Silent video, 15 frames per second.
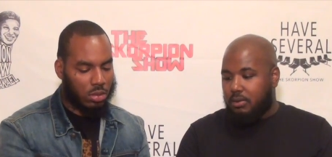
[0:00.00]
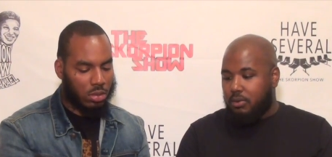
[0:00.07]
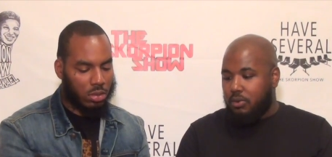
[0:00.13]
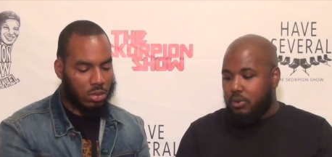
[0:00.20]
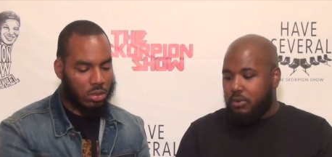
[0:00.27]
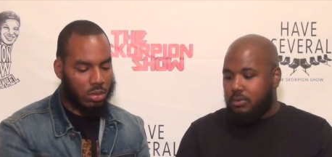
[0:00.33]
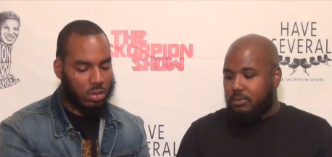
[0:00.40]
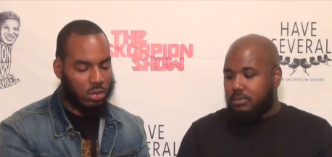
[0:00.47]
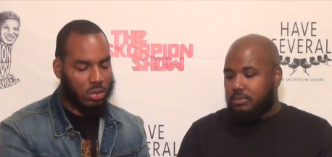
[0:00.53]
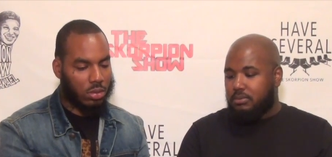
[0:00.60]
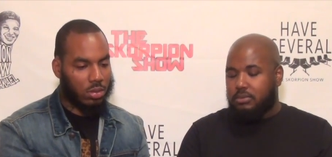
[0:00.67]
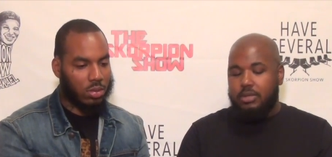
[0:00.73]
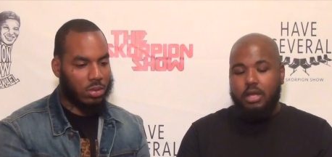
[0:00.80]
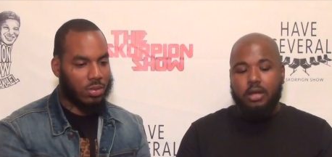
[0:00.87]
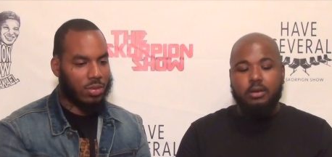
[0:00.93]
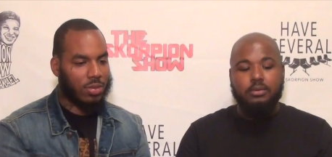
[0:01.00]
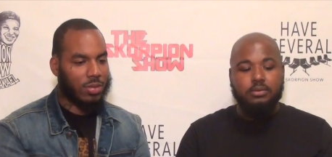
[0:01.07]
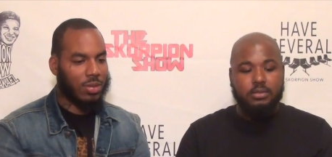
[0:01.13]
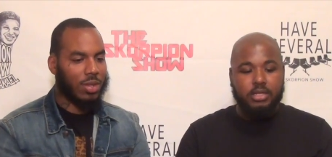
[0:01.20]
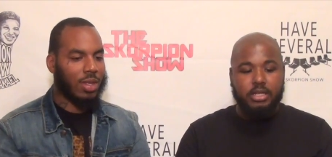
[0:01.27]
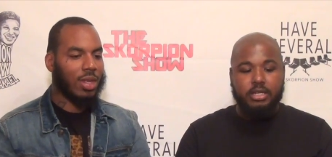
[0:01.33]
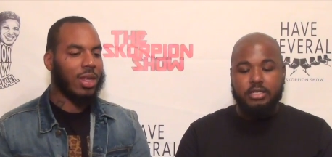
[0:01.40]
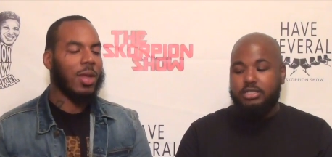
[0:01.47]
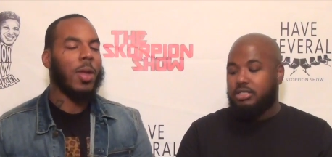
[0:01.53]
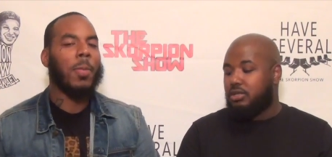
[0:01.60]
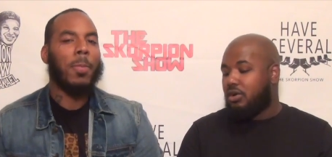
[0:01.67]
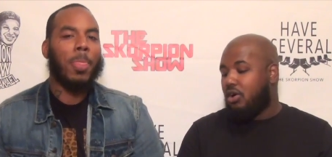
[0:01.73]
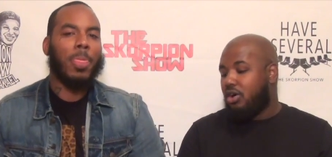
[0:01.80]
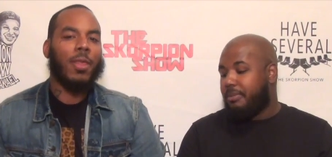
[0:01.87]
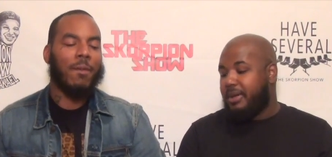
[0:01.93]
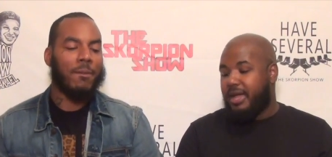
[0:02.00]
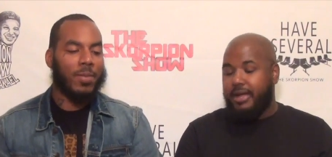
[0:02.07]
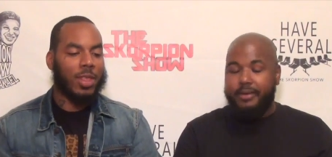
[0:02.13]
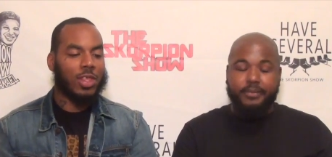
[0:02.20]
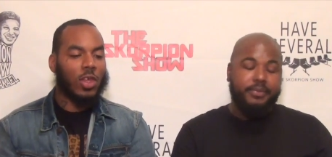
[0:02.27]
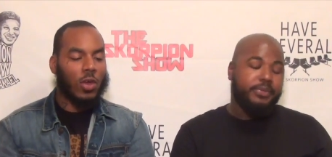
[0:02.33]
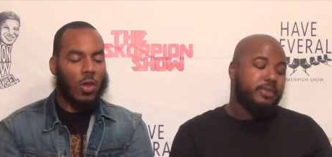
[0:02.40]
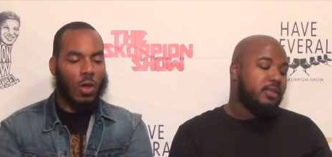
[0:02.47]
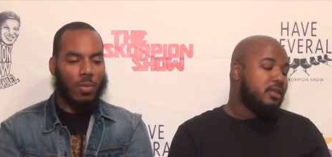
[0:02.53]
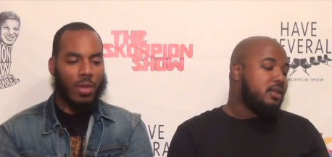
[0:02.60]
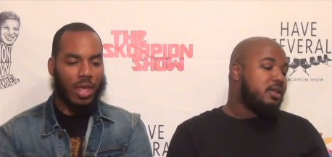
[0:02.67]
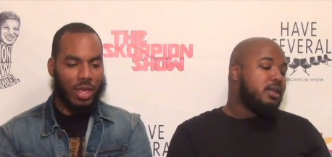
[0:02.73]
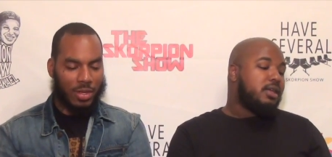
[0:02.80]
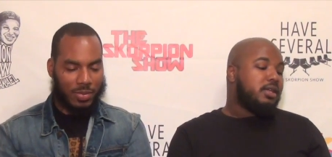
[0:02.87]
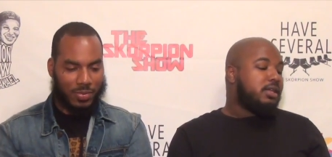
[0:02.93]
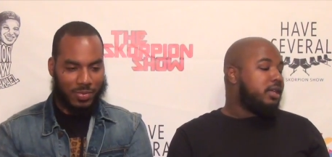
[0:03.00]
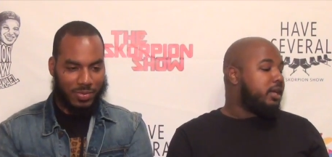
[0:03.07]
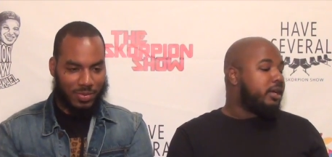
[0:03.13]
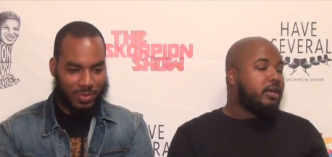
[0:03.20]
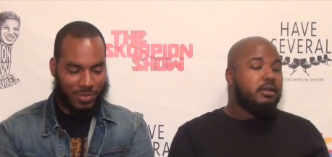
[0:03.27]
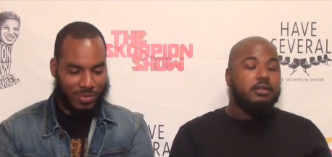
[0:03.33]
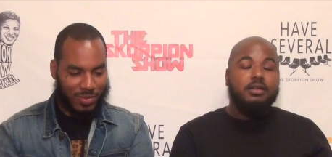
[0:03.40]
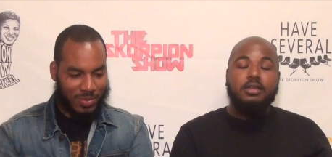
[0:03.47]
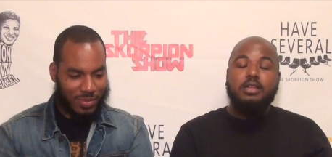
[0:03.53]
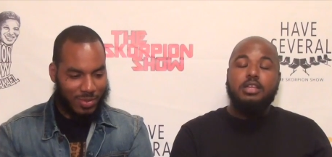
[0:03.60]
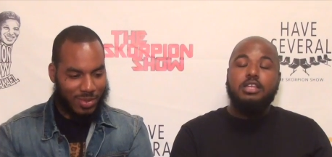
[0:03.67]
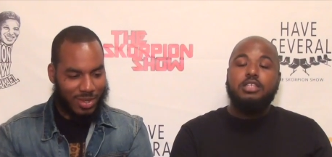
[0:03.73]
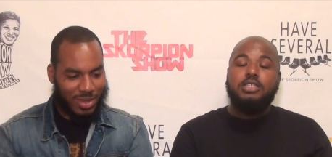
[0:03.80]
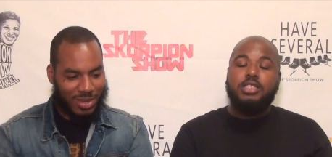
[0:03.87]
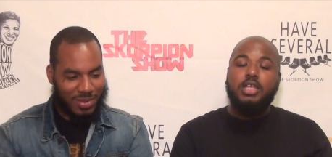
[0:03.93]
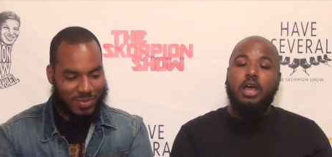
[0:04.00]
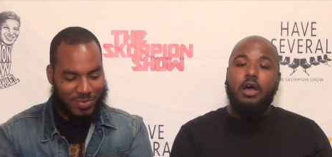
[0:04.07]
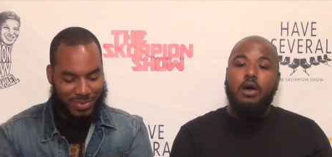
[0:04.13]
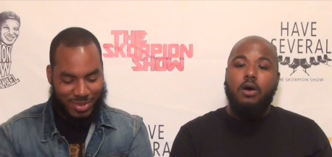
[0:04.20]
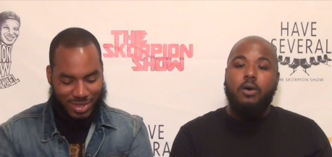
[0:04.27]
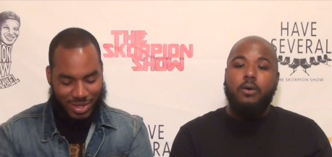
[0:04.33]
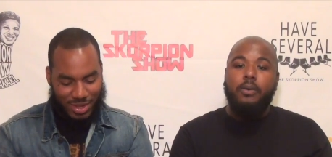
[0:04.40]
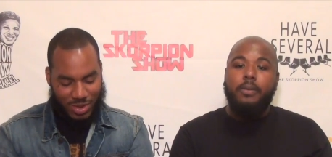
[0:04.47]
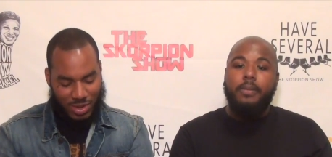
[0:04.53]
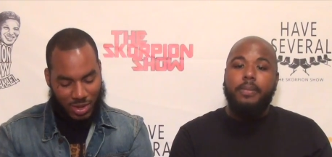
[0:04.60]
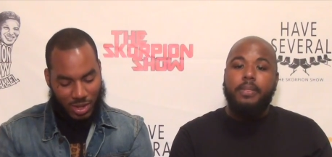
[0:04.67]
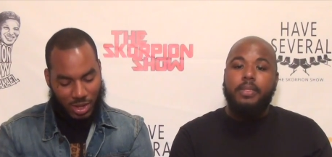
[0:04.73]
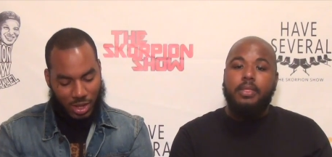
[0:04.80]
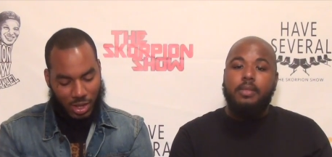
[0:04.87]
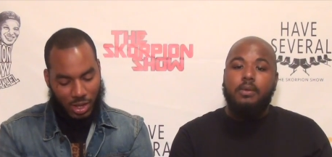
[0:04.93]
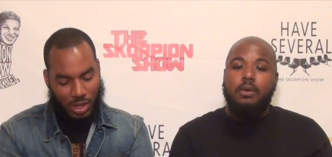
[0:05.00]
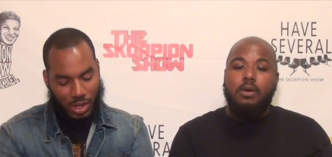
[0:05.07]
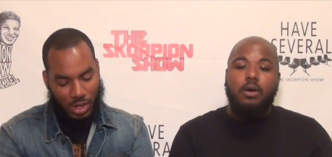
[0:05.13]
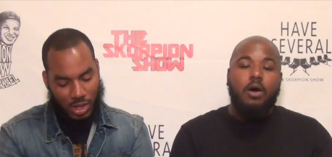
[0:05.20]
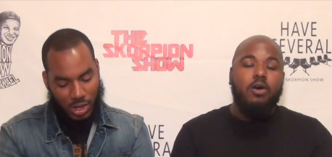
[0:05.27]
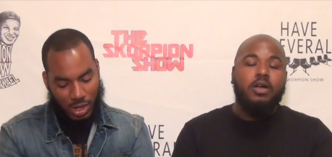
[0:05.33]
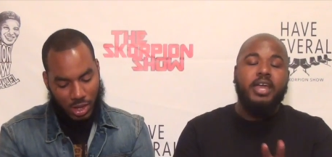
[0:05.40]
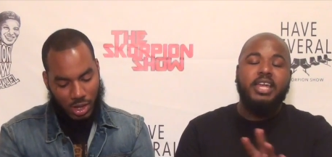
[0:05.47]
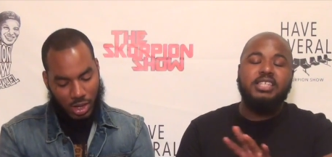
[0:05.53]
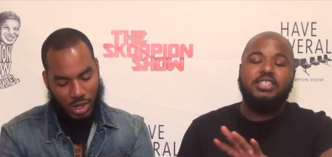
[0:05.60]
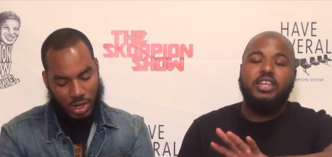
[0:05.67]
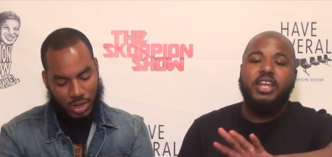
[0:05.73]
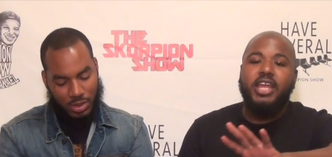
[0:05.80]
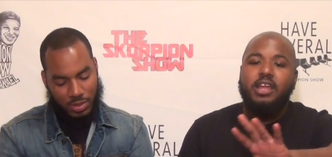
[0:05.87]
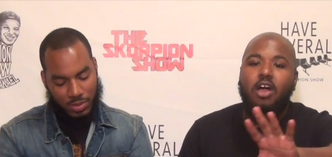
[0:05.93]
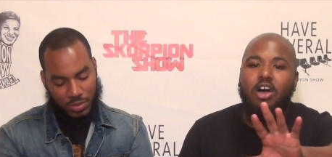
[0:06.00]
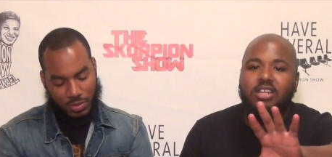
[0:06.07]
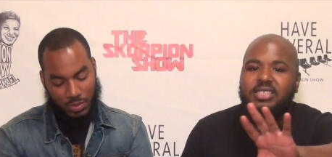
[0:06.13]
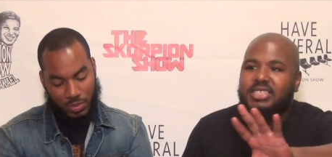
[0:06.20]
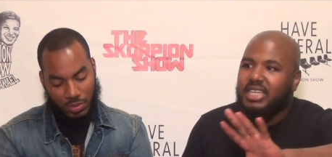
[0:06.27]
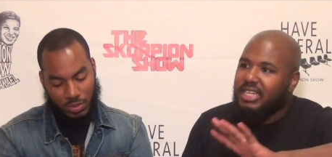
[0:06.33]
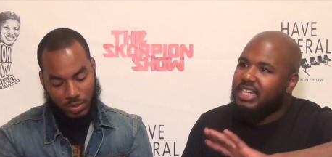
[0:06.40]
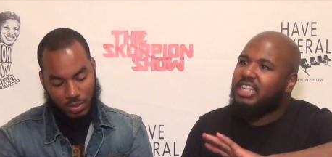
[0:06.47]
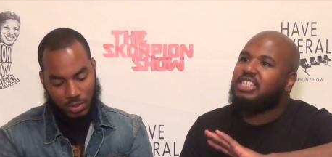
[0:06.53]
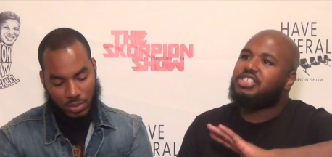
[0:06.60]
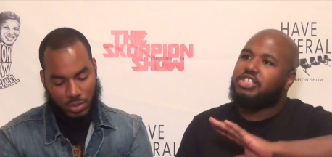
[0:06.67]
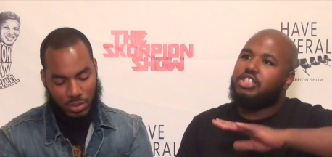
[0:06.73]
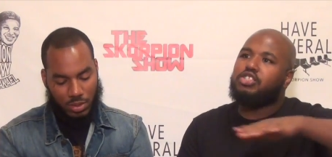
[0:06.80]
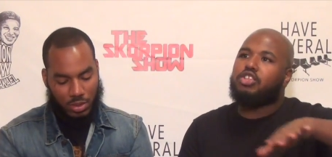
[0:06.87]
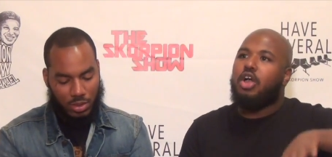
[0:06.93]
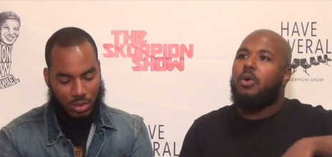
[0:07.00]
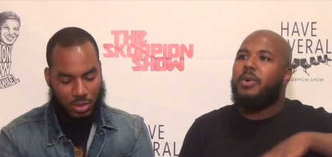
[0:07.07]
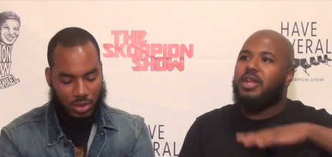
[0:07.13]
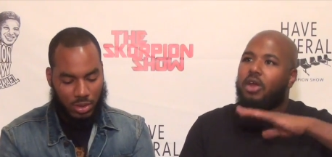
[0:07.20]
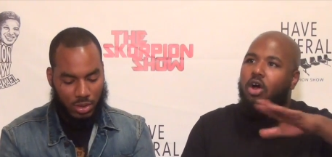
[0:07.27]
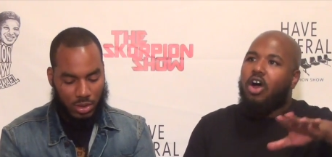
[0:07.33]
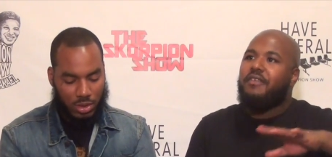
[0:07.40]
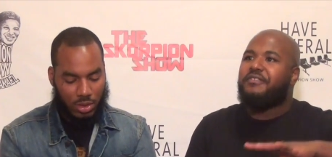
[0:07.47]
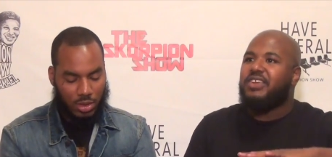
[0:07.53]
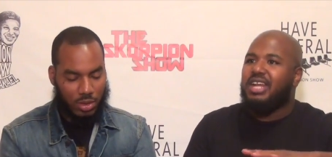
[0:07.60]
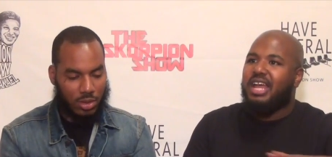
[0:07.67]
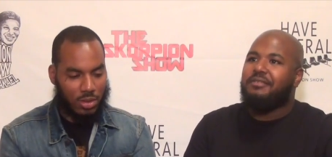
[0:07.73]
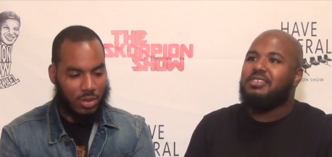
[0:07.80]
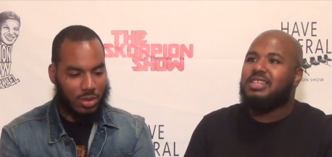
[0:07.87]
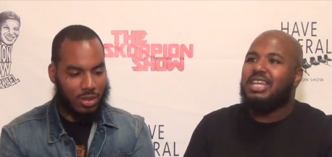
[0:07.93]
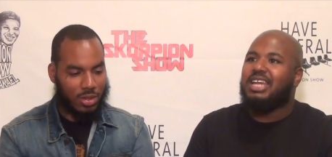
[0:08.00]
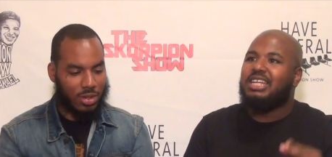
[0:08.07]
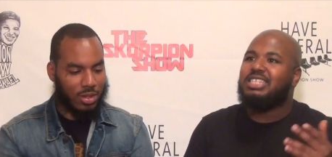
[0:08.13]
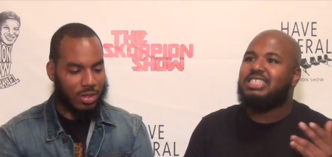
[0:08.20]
Speaker 1: Ooh, no, yeah, she'll call back.
Speaker 2: She'll call back.
Speaker 1: Yeah. So, okay, so they all sitting there. She's going off and everything,